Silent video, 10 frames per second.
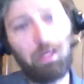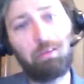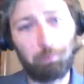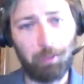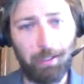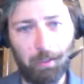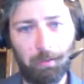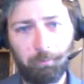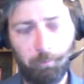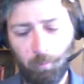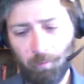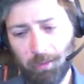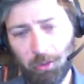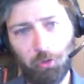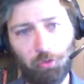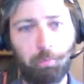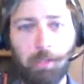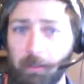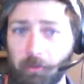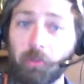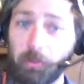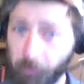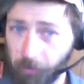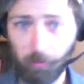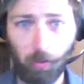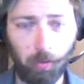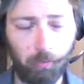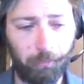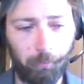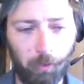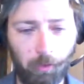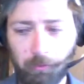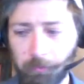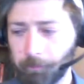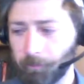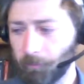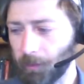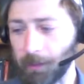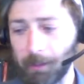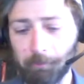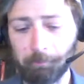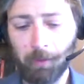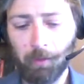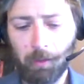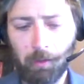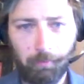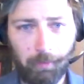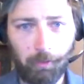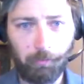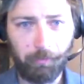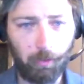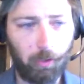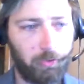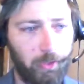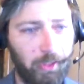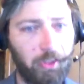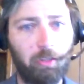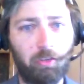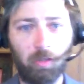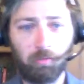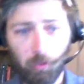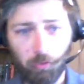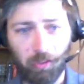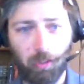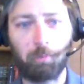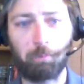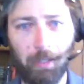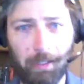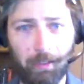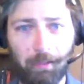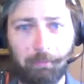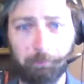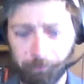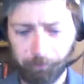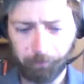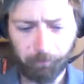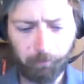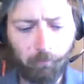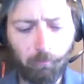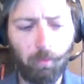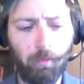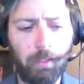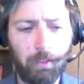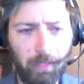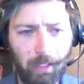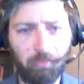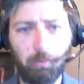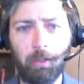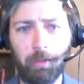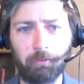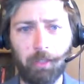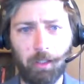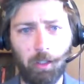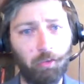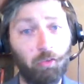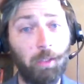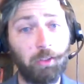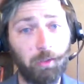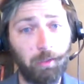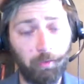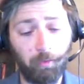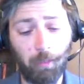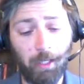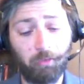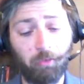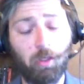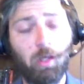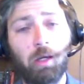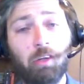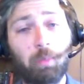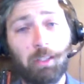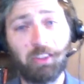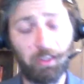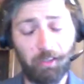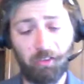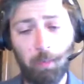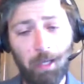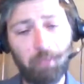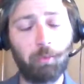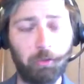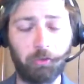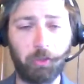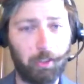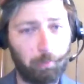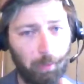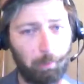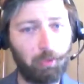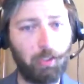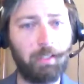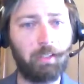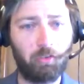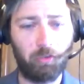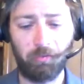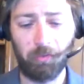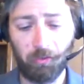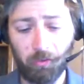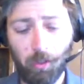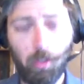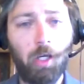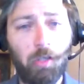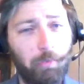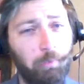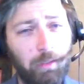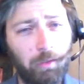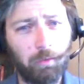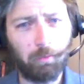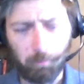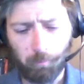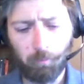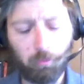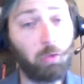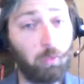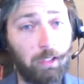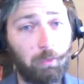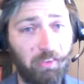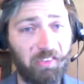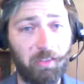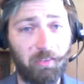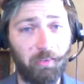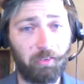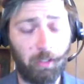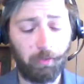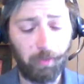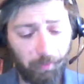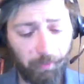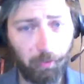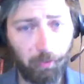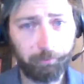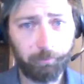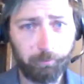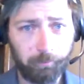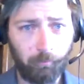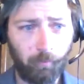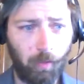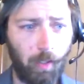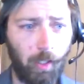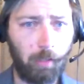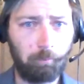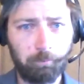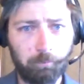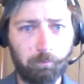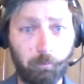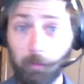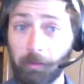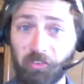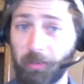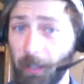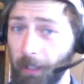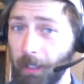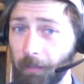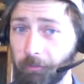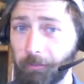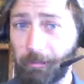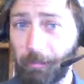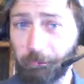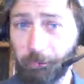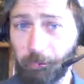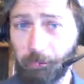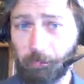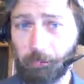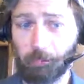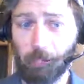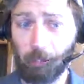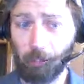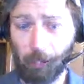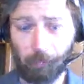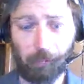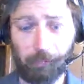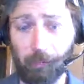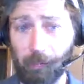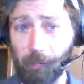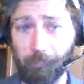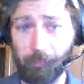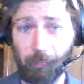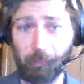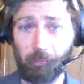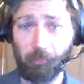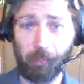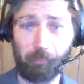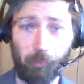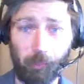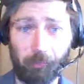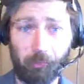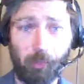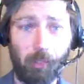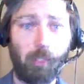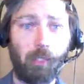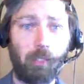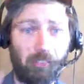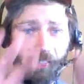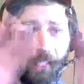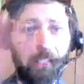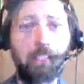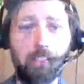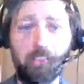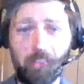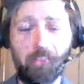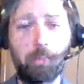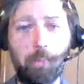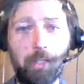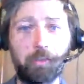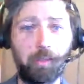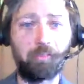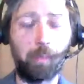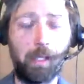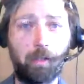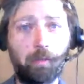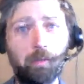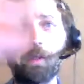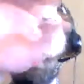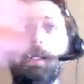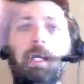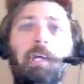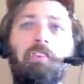have abrading. There's abraded surfaces all over the world. There are traditions of using abrading in Native American rock art, especially in the West, especially in spots where you're trying to prep a grinding surface. Something unique we see to this area, though, or at least that I haven't encountered in other areas that I've worked, is taking an existing petroglyph panel, already has